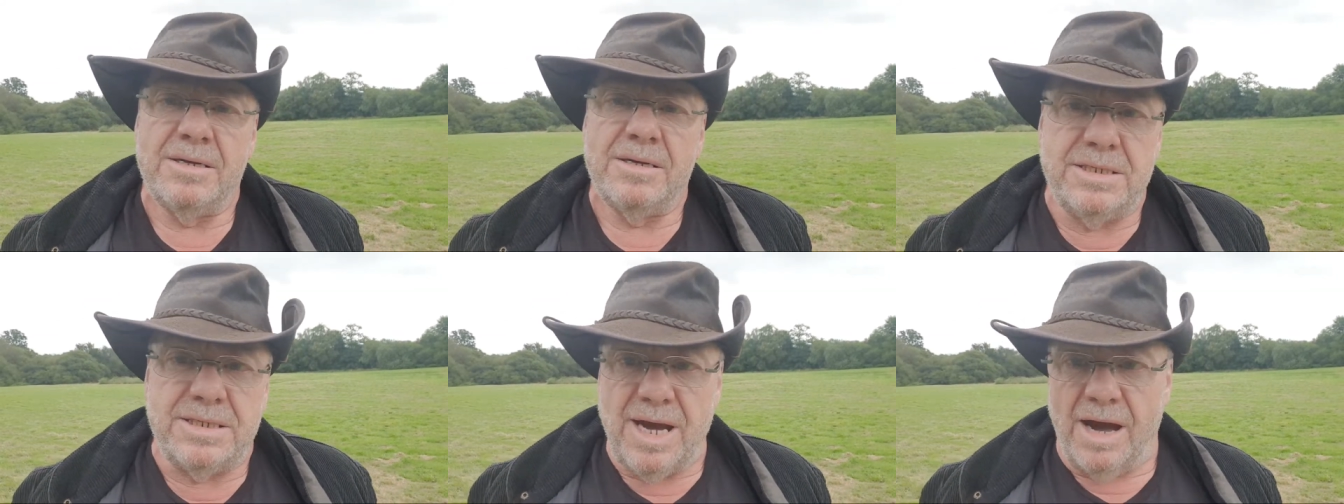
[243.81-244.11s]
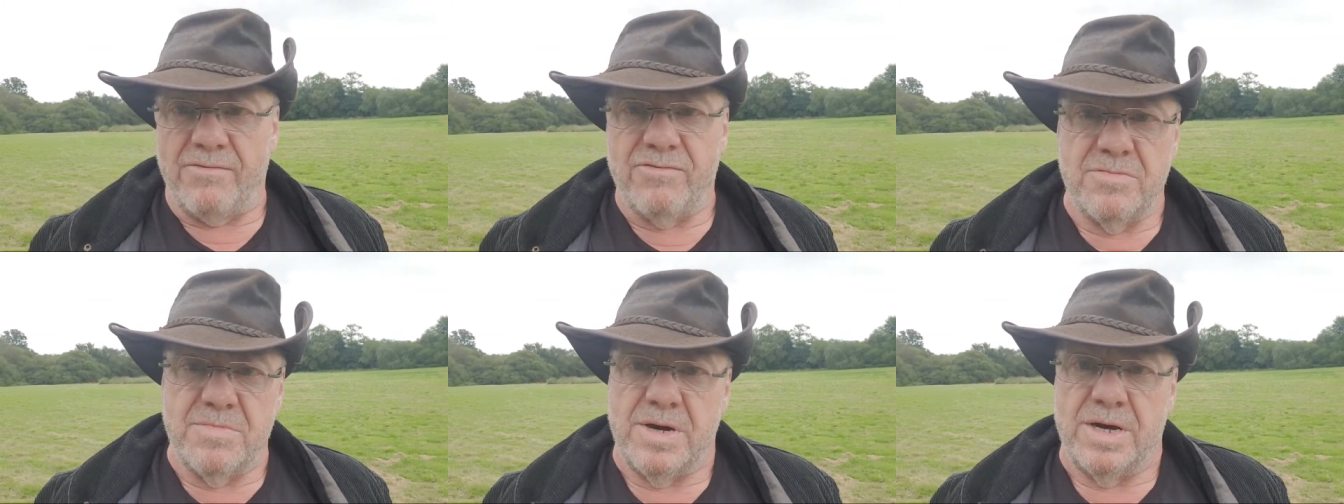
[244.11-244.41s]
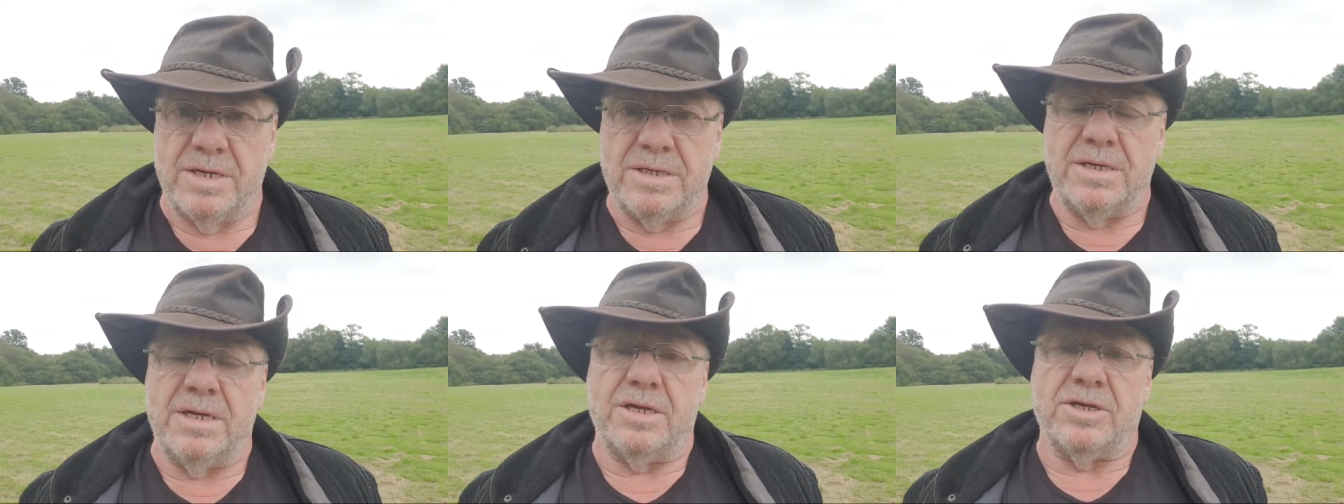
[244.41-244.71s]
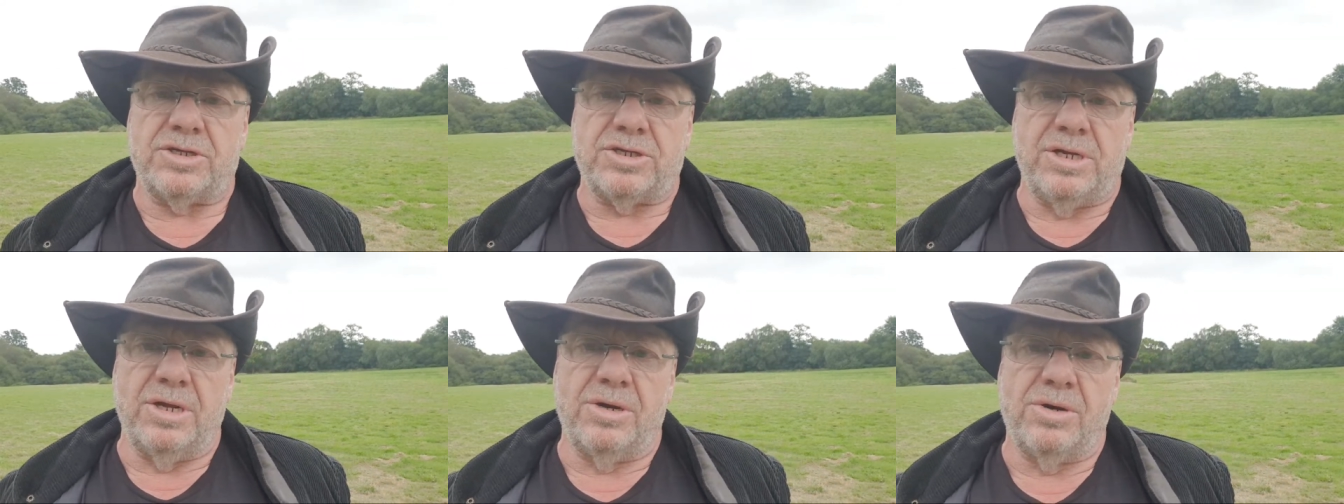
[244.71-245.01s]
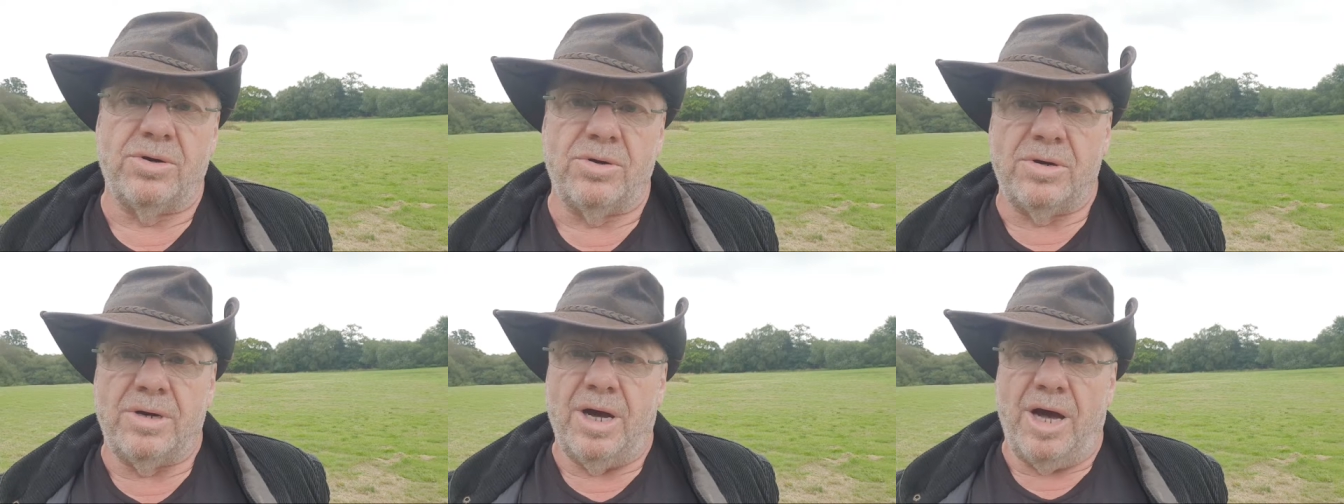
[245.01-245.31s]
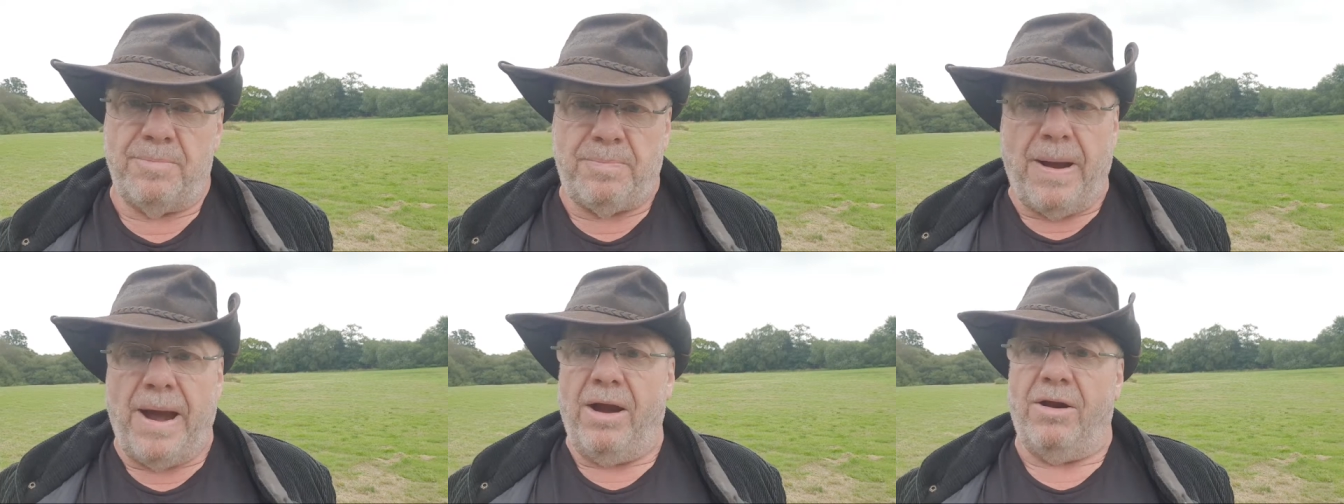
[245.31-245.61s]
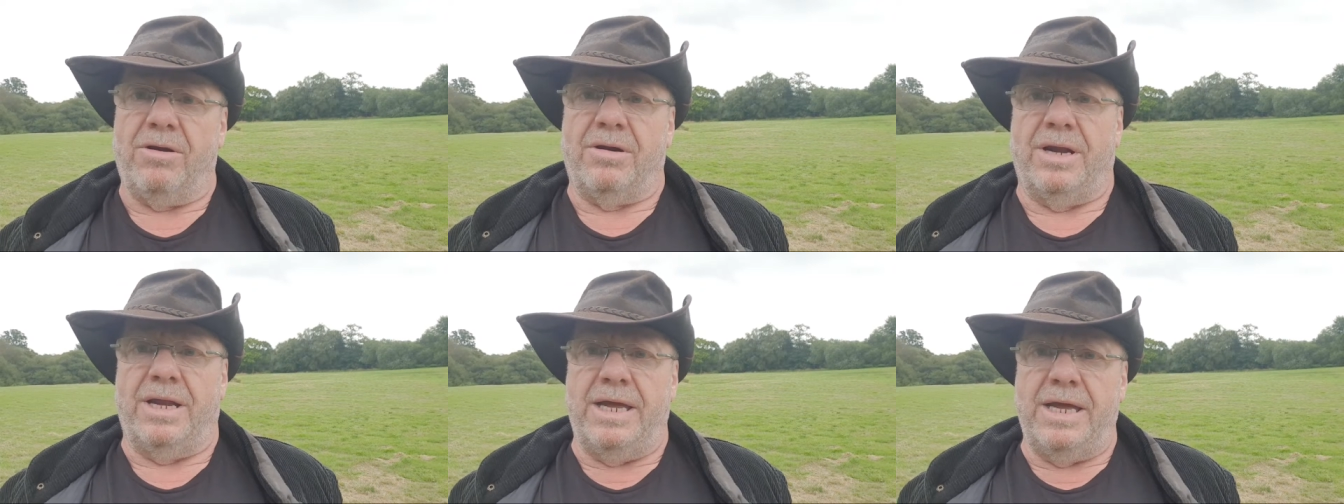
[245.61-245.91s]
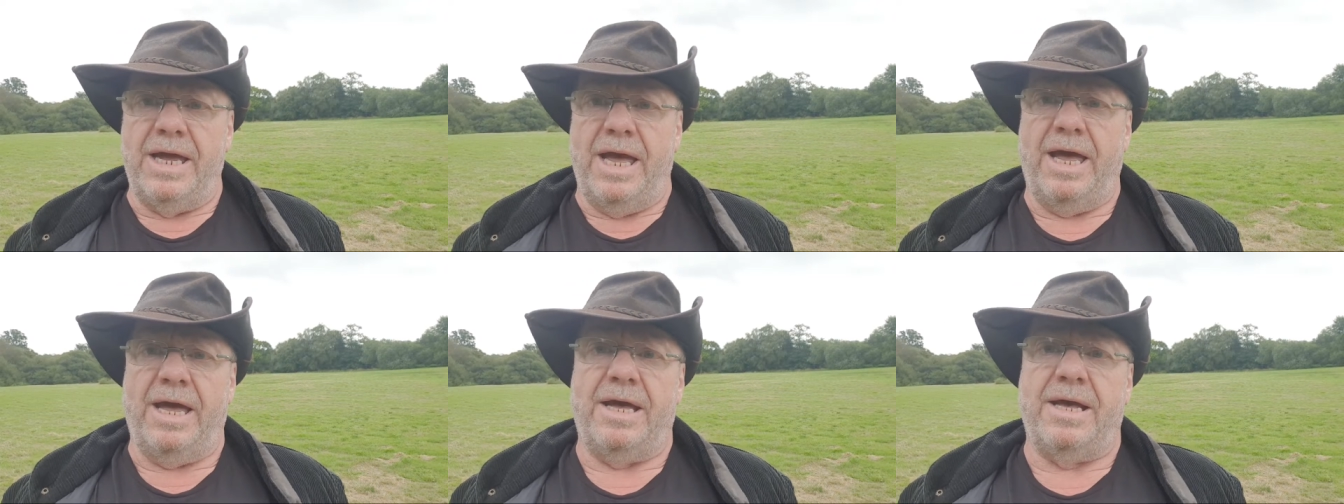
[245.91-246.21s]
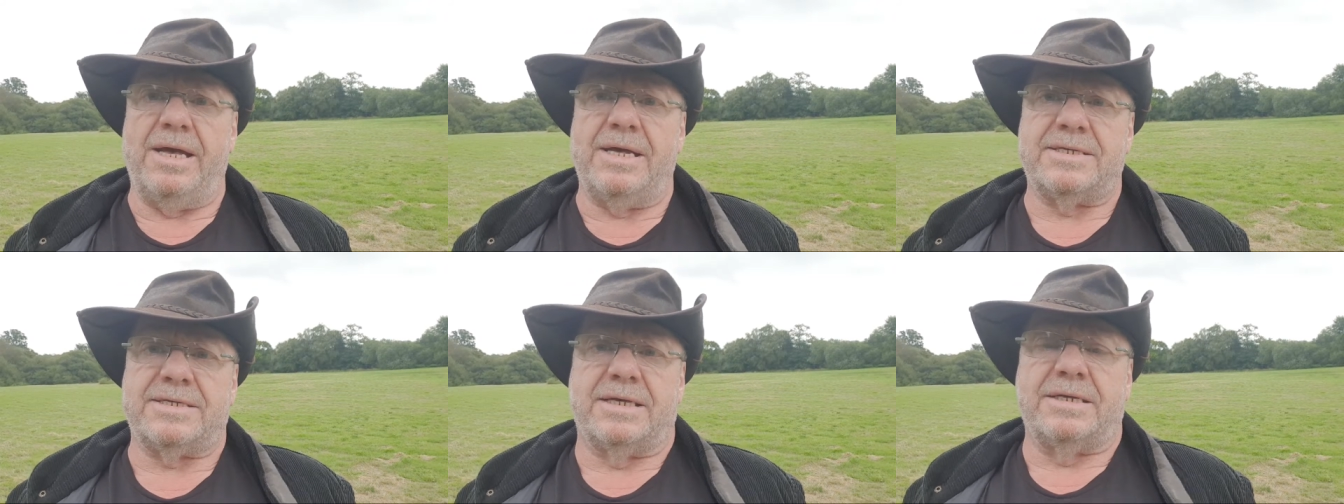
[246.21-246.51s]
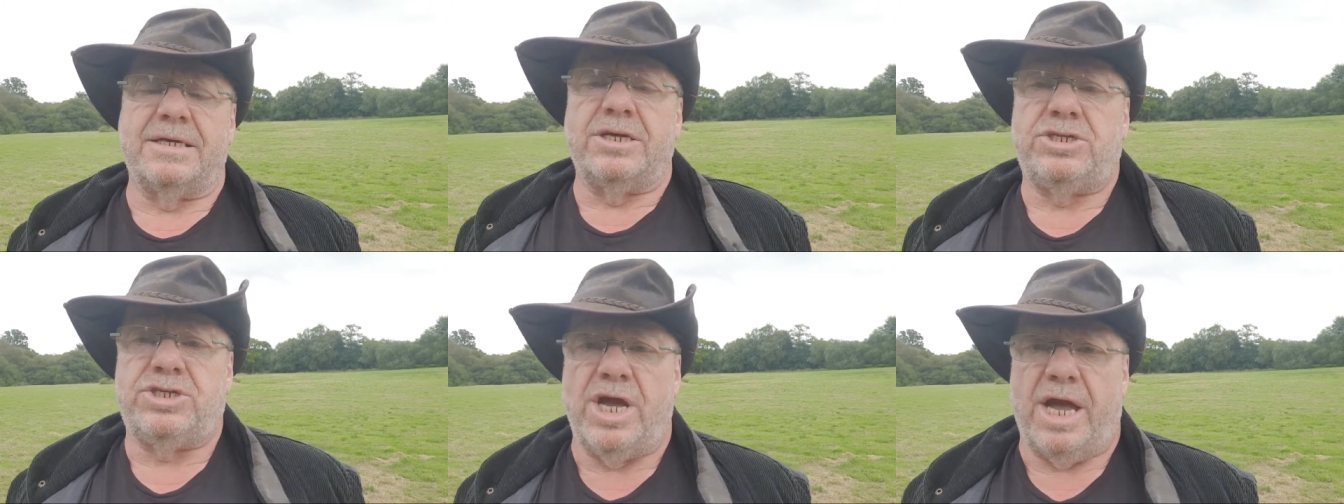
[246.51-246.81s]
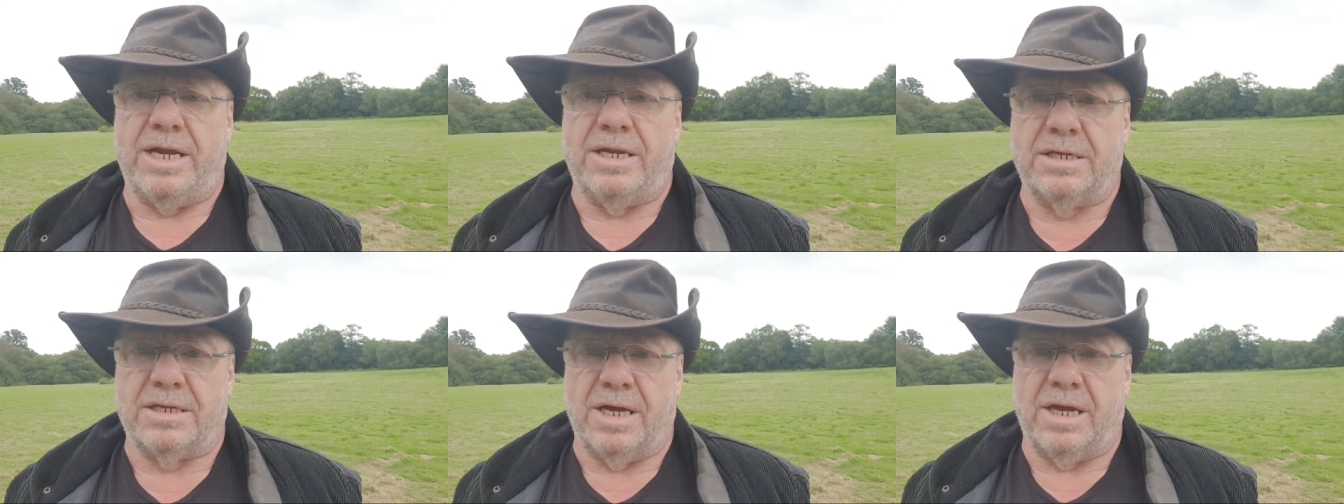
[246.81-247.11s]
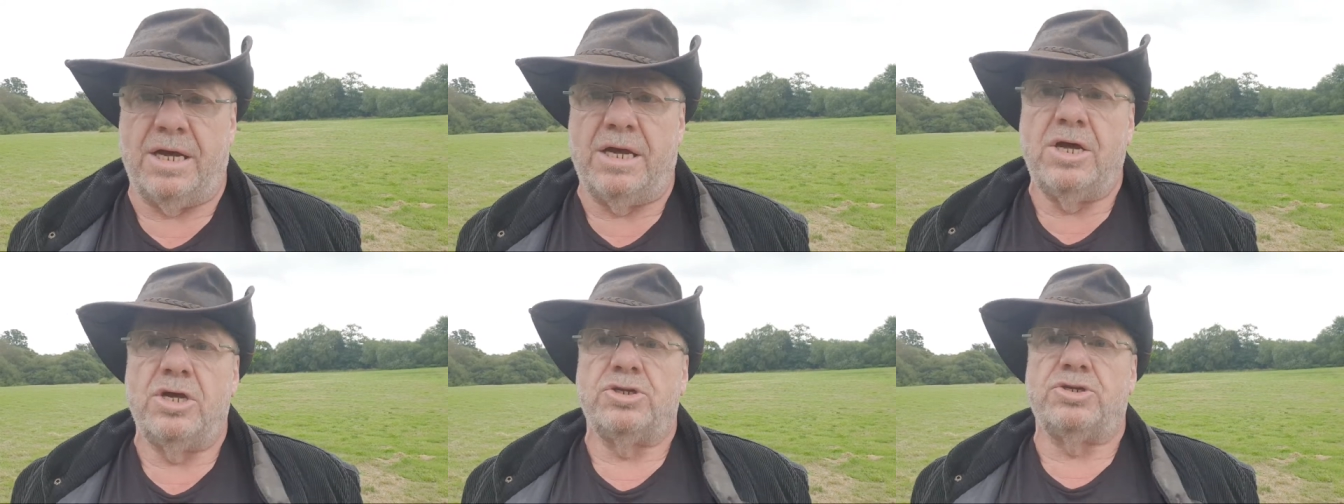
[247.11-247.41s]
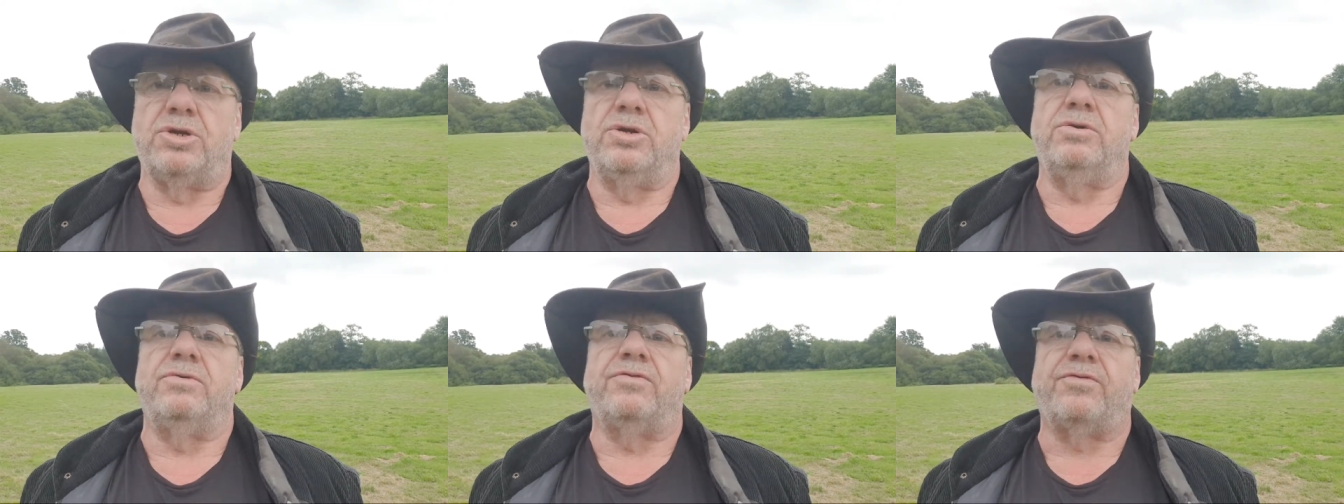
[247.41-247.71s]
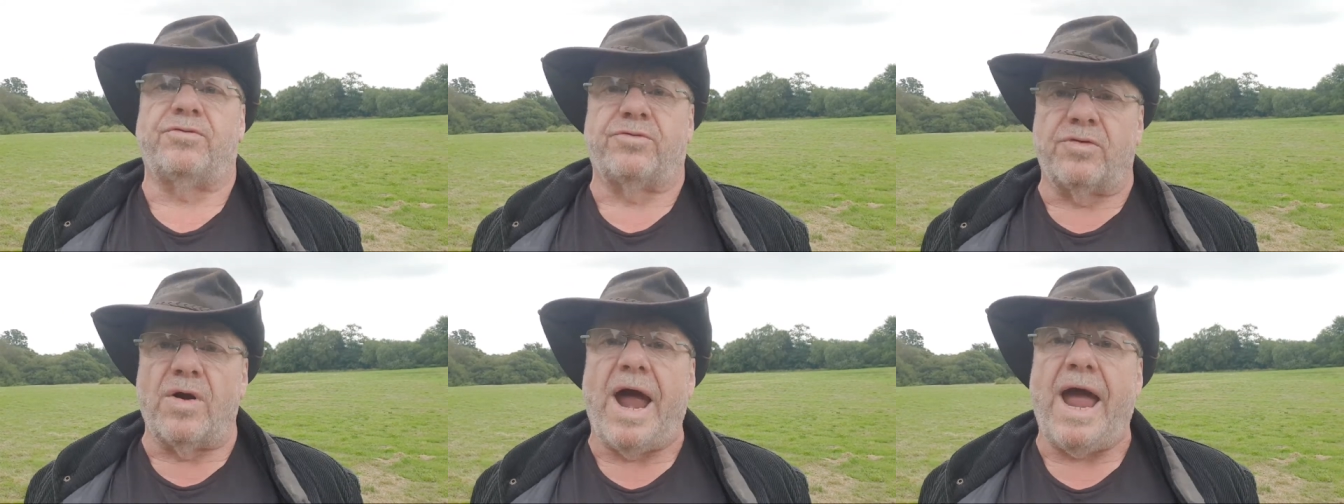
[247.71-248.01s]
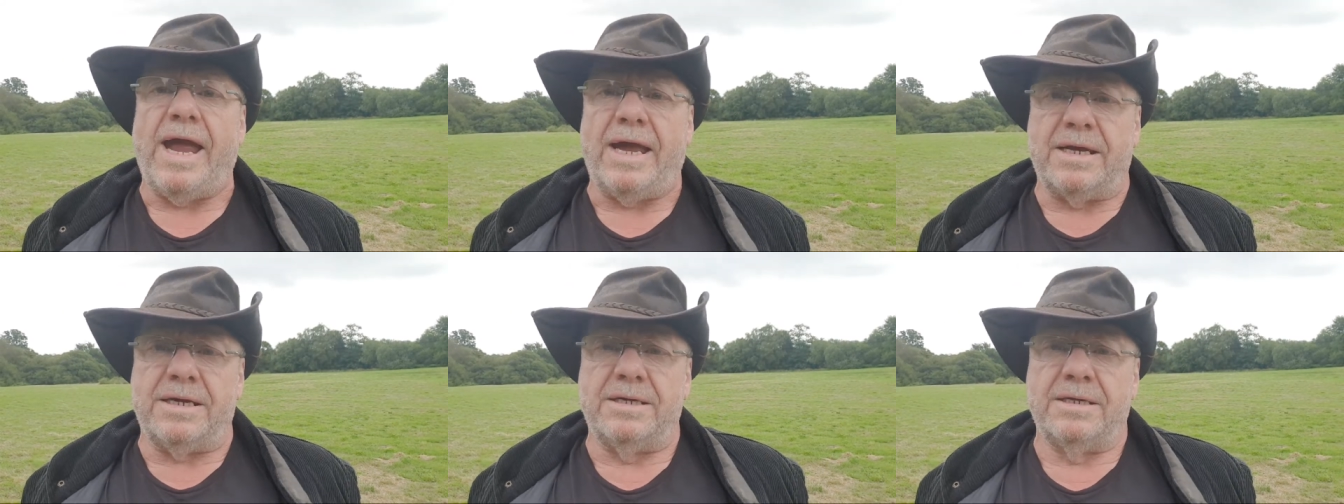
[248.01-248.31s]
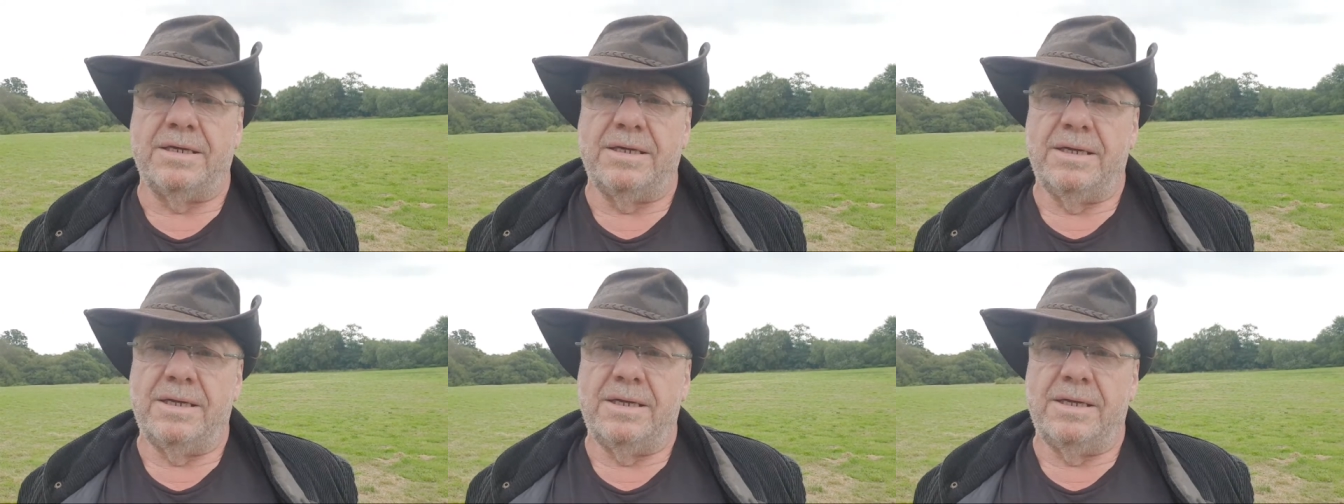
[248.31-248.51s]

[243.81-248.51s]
government still apparently has an agenda to frack